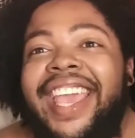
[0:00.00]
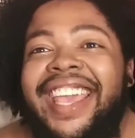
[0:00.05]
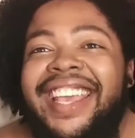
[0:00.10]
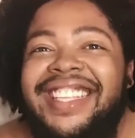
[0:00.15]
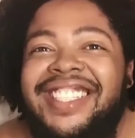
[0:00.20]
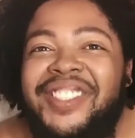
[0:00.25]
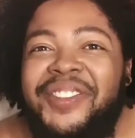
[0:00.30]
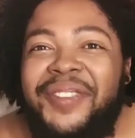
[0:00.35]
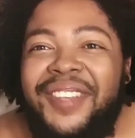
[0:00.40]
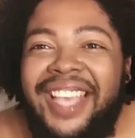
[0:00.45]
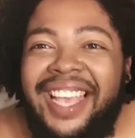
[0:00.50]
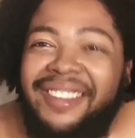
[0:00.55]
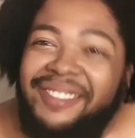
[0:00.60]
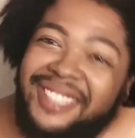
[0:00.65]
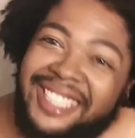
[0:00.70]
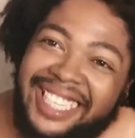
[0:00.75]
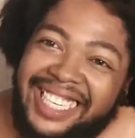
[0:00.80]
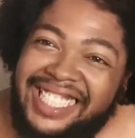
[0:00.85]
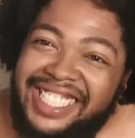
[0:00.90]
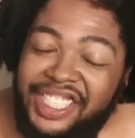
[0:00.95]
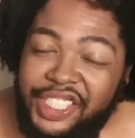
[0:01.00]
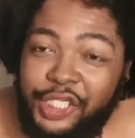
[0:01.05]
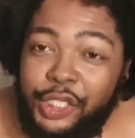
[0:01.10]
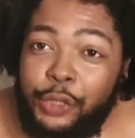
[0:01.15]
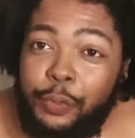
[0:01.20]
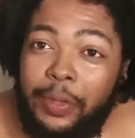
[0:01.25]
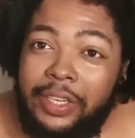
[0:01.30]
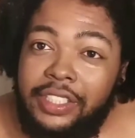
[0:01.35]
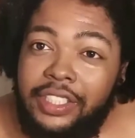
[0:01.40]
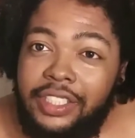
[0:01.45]
Hey, it's me. I'm
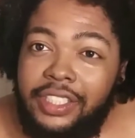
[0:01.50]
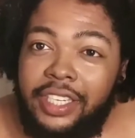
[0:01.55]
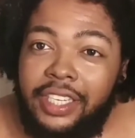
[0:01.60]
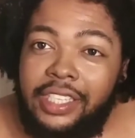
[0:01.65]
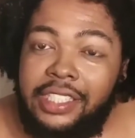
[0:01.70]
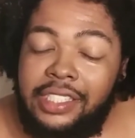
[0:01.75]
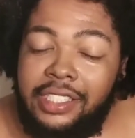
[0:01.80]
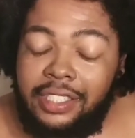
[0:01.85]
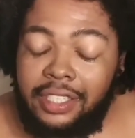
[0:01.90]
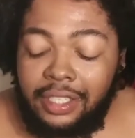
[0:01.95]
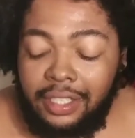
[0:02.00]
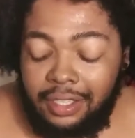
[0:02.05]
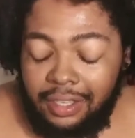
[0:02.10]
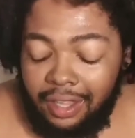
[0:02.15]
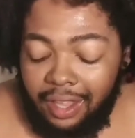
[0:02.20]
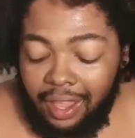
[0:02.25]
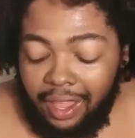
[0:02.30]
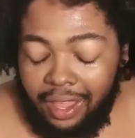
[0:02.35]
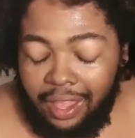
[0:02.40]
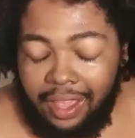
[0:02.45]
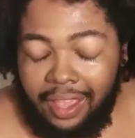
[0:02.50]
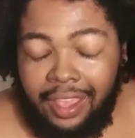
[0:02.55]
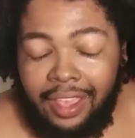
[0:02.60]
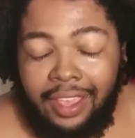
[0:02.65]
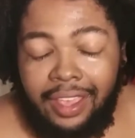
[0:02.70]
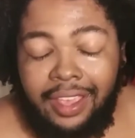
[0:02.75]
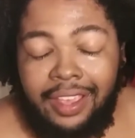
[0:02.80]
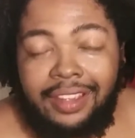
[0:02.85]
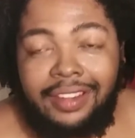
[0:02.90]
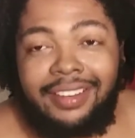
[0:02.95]
JAC, just mentioned JAC.
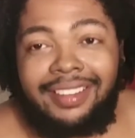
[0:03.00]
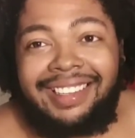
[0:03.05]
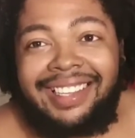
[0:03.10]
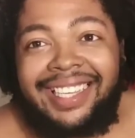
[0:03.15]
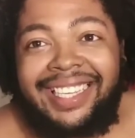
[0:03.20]
And